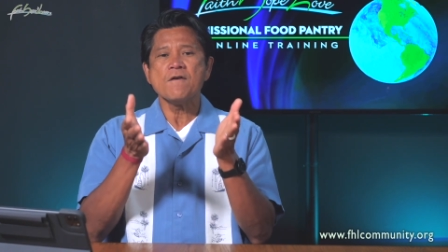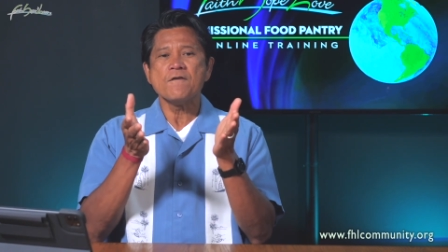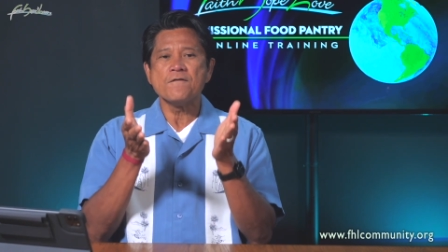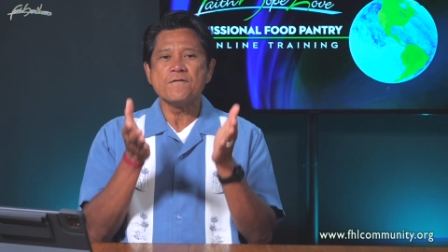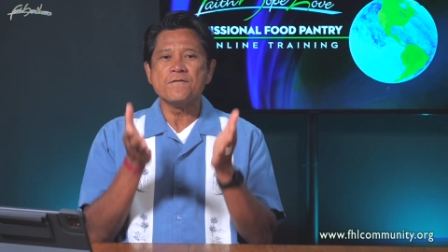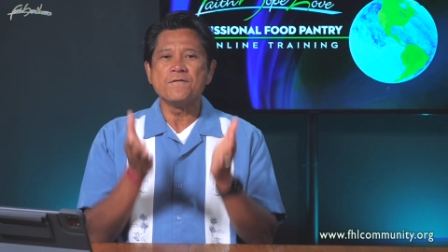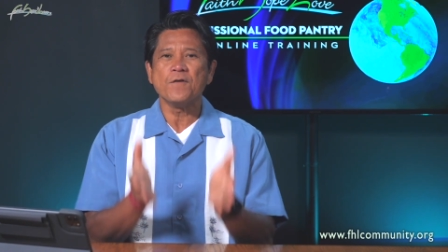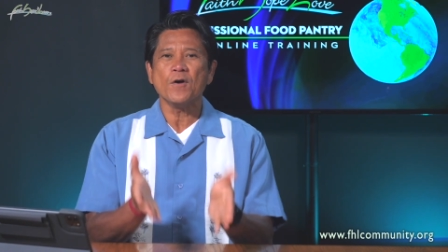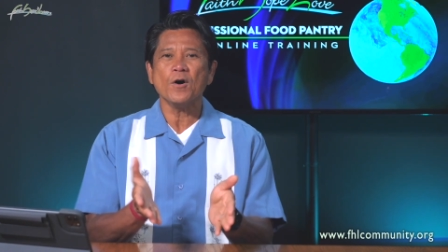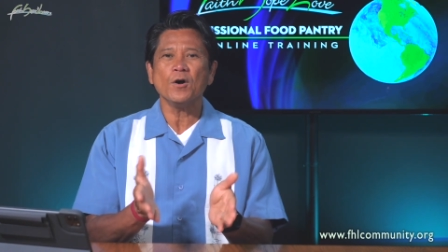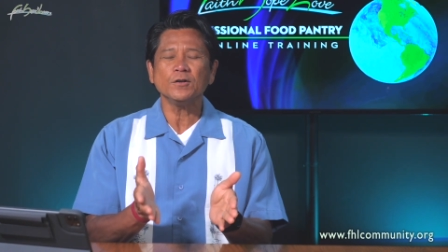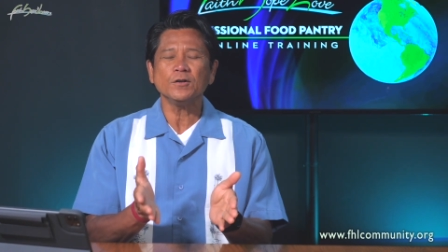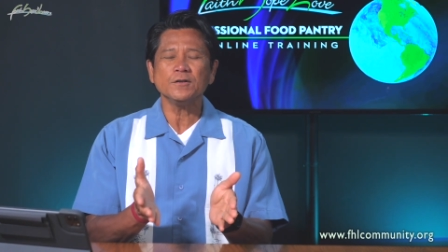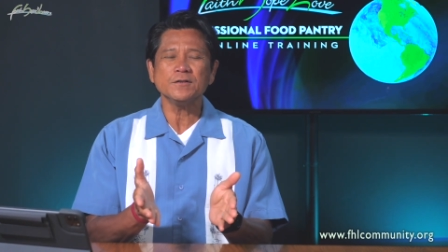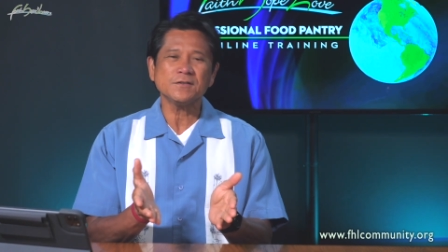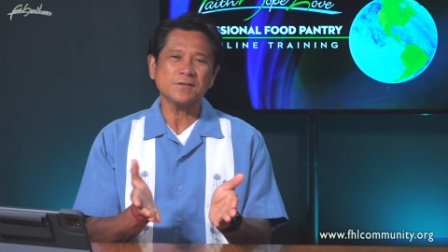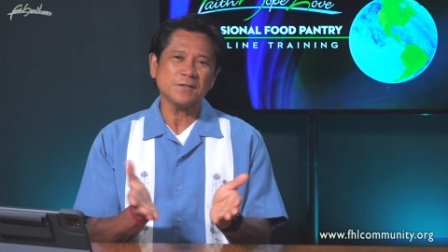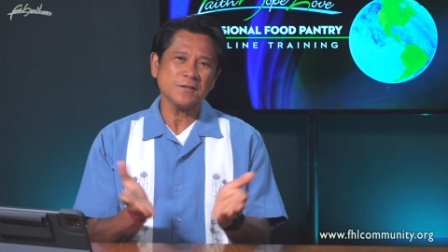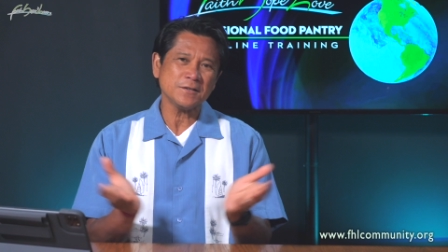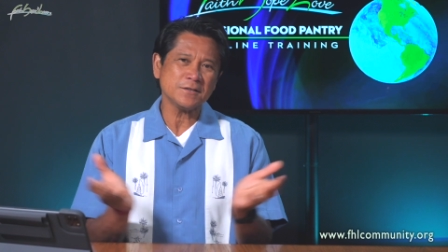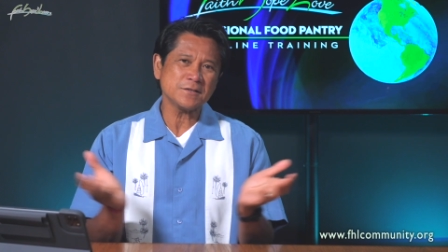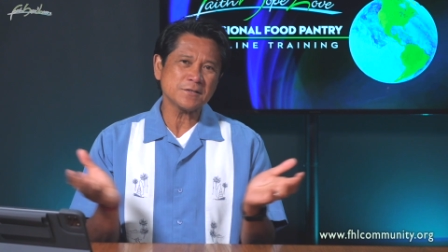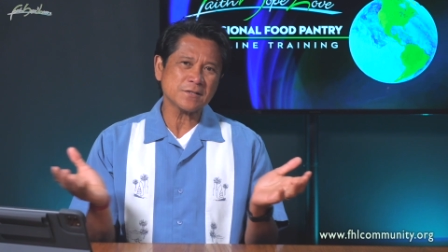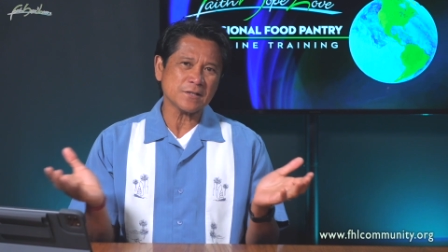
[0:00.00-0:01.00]

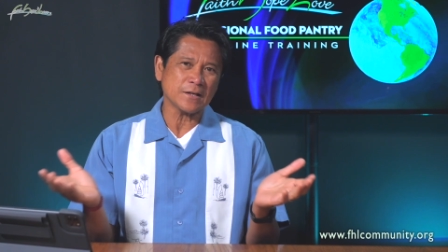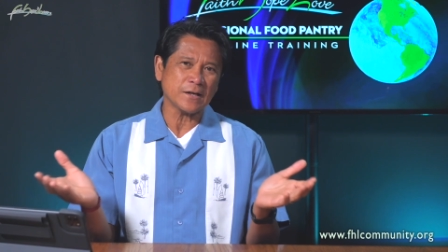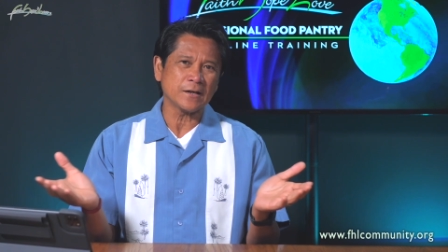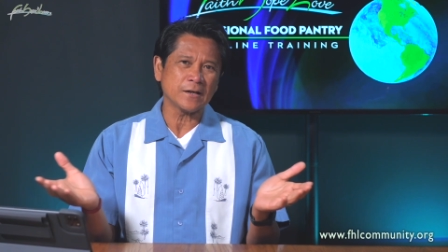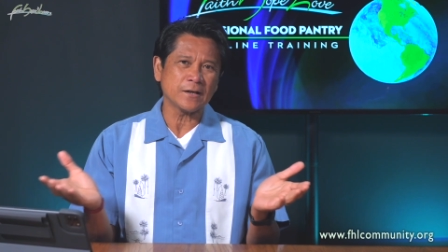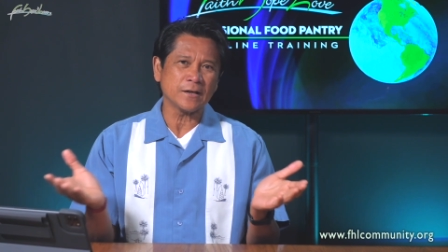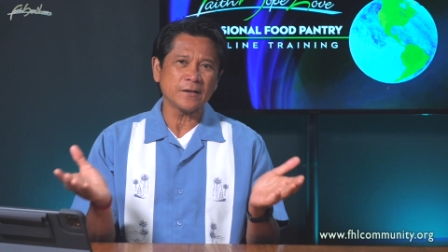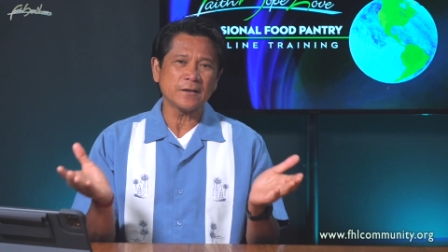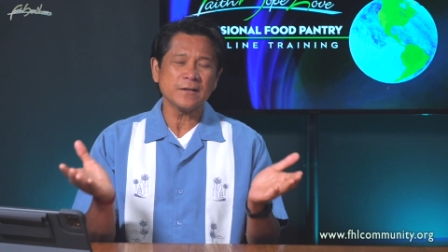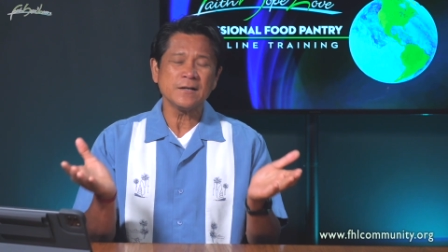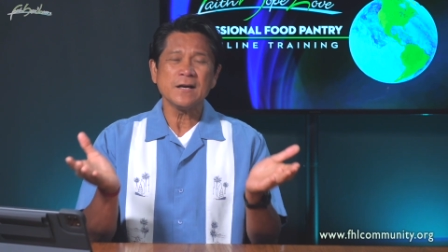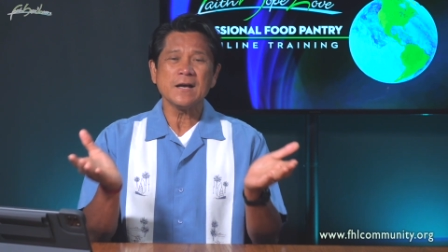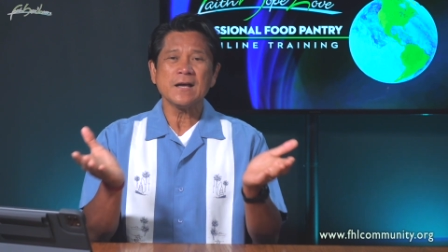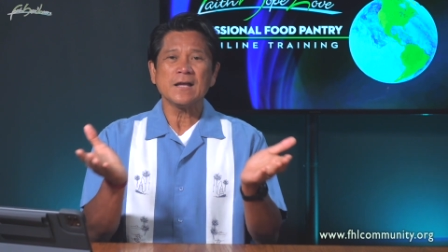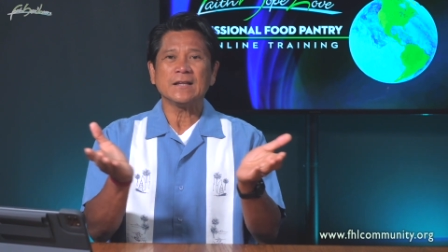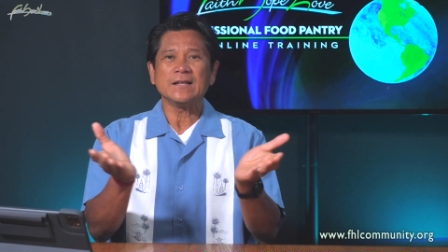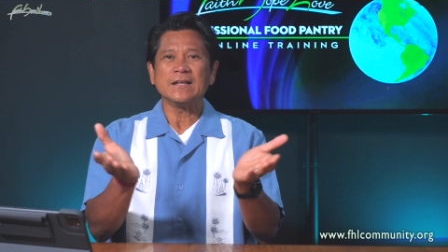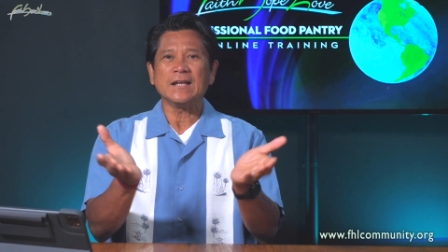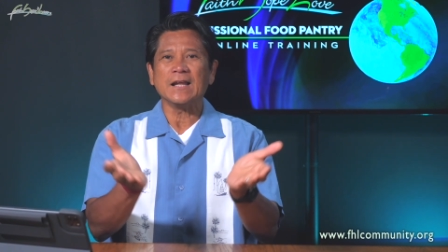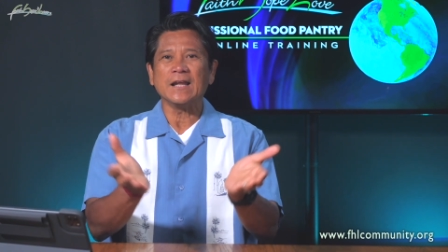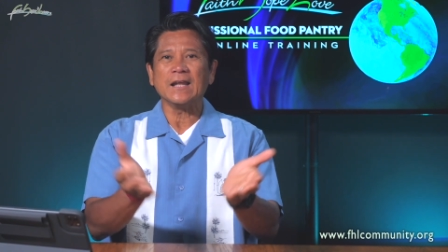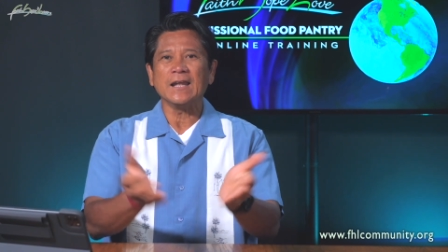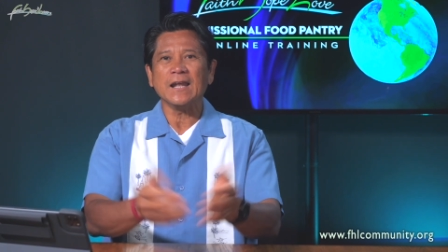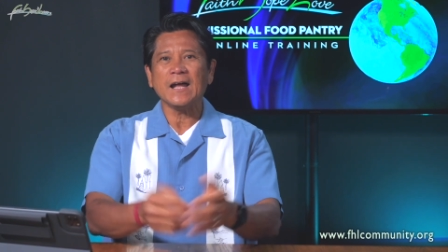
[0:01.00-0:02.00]
volunteers are
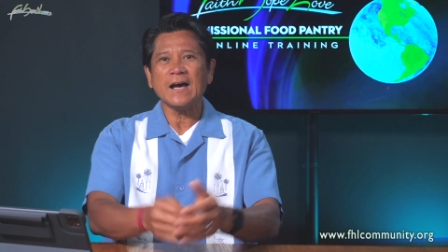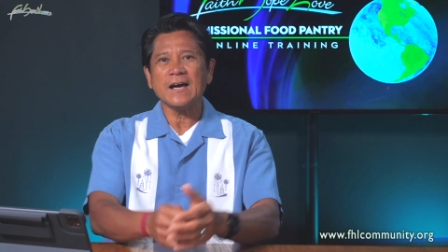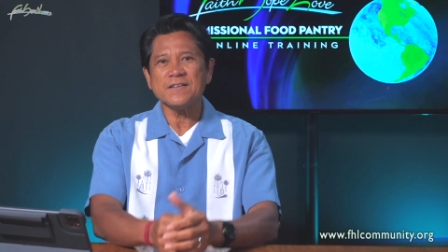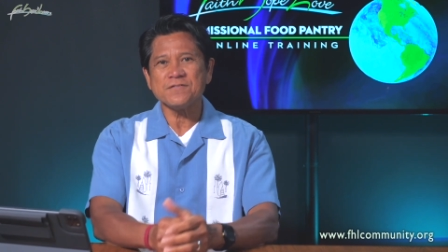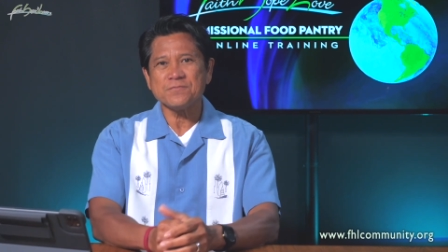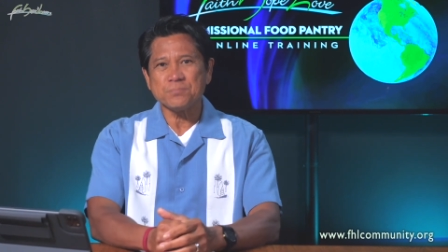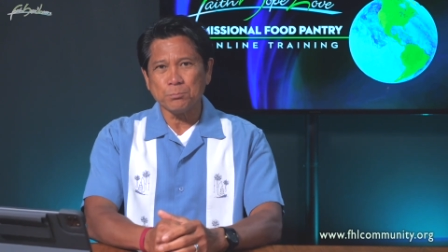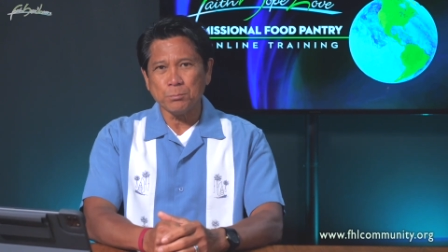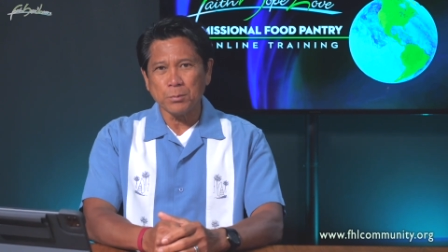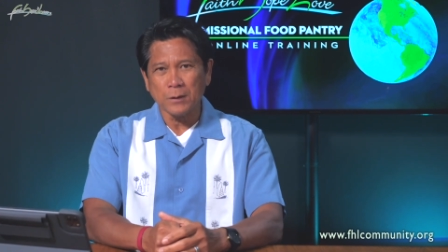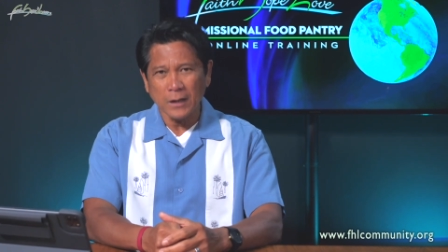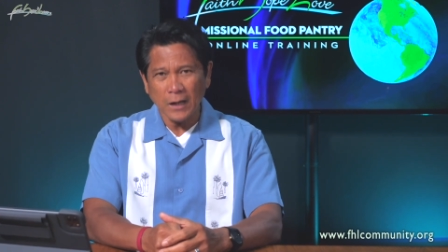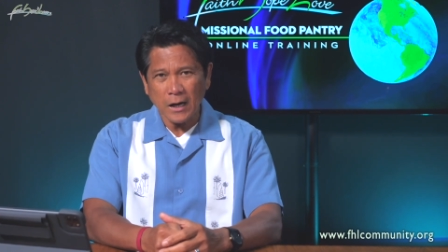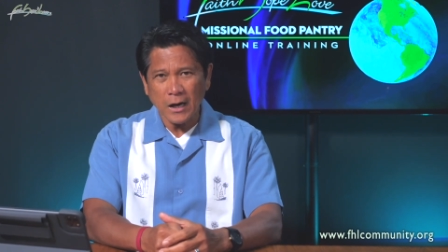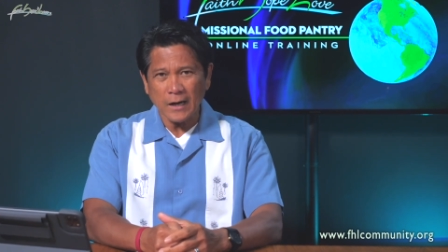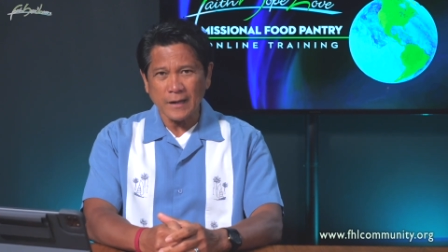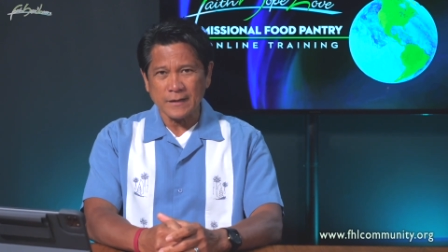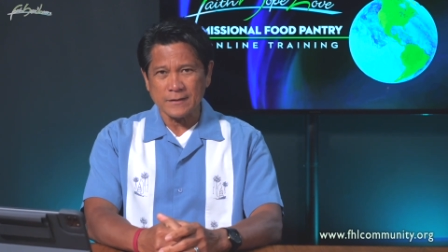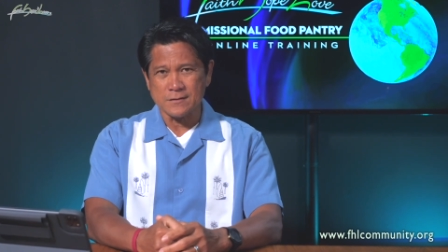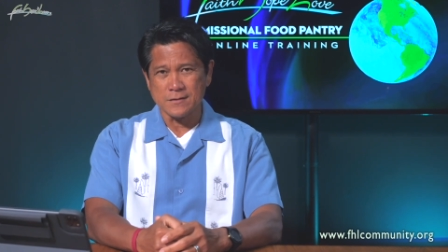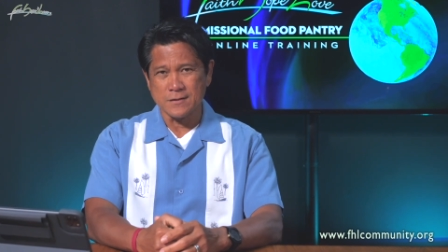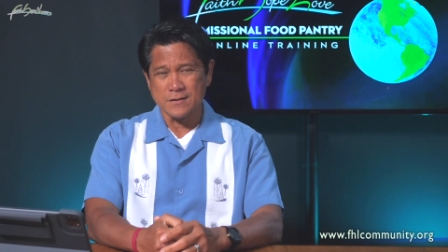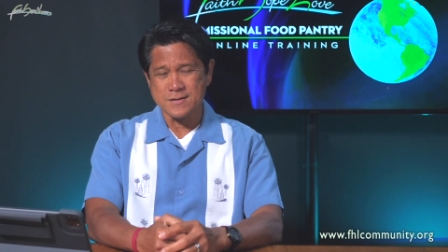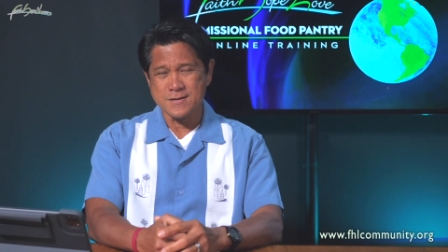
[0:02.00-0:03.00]
the
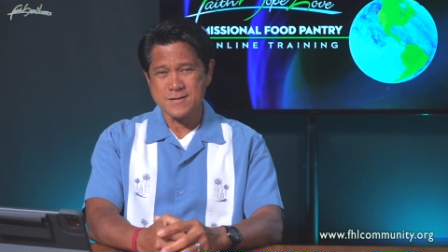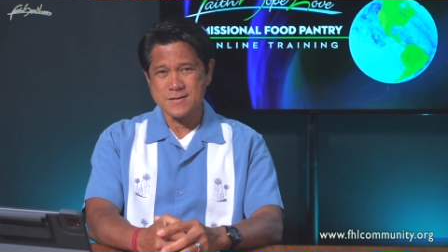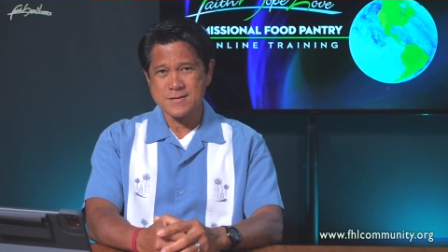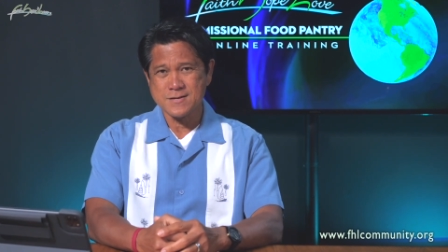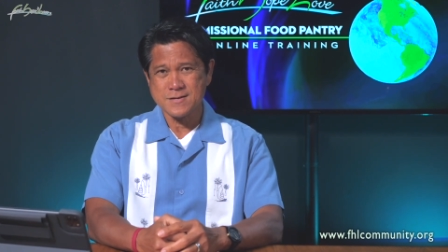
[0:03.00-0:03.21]
lifeblood